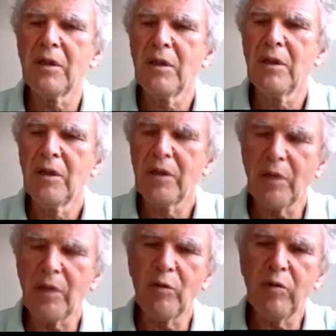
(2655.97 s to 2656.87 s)

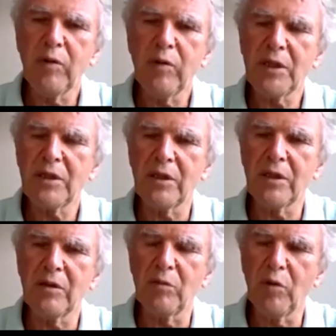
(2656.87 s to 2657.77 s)
number of ones
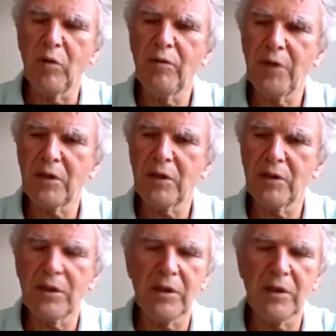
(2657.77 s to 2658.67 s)
in both vectors
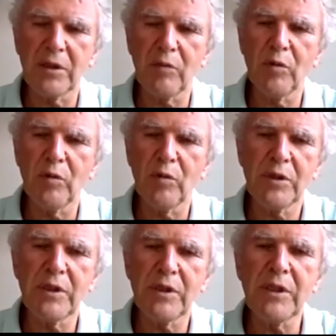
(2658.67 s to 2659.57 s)
is at most
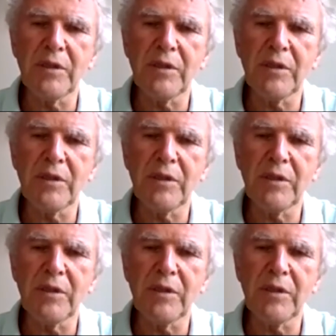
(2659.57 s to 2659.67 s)
t.